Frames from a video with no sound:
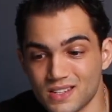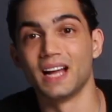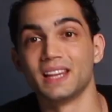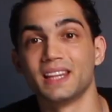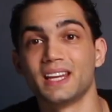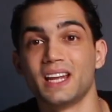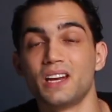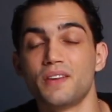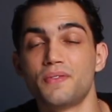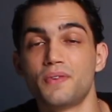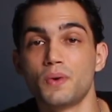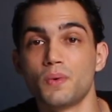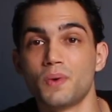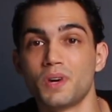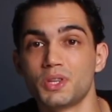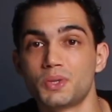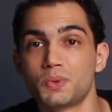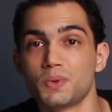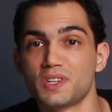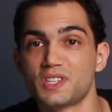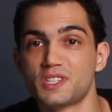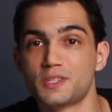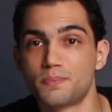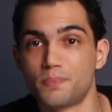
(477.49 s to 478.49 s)
And then if you want
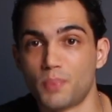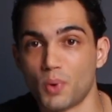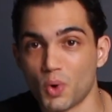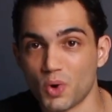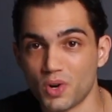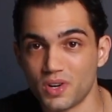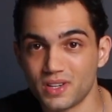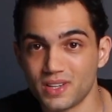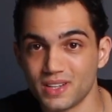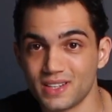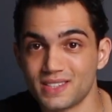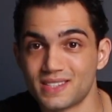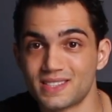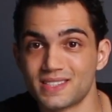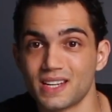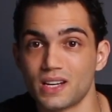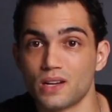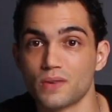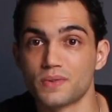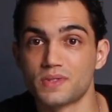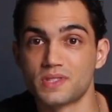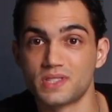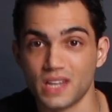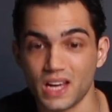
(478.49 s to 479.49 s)
to export instead
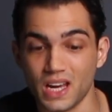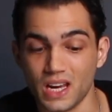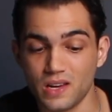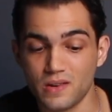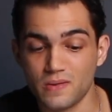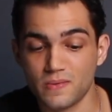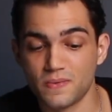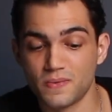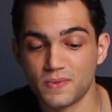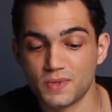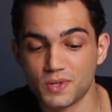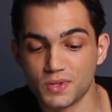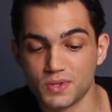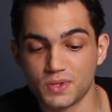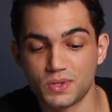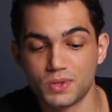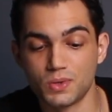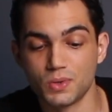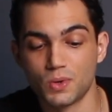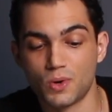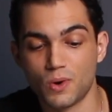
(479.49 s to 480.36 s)
of save, just do